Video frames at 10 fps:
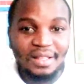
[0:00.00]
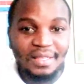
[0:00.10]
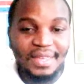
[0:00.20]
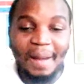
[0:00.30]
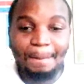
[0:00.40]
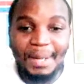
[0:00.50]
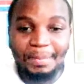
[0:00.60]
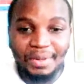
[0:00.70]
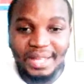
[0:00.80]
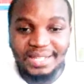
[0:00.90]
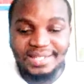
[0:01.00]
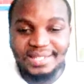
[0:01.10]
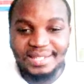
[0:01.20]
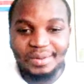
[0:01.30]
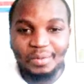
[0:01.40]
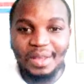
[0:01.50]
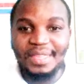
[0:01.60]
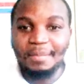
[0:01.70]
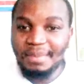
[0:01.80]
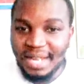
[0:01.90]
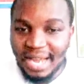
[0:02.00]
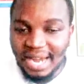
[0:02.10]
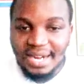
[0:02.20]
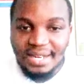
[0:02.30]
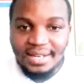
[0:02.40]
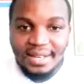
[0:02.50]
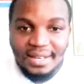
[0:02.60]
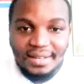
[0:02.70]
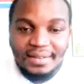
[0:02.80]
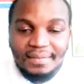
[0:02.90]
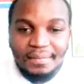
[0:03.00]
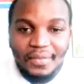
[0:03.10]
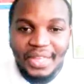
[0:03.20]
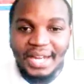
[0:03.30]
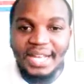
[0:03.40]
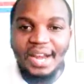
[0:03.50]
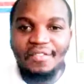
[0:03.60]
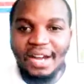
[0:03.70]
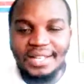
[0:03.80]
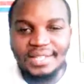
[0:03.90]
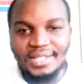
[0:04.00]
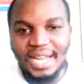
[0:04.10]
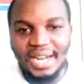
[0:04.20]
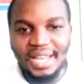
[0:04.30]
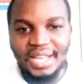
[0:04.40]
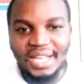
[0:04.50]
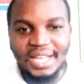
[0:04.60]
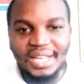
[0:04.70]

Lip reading: There are people that when they began their deliverance journey,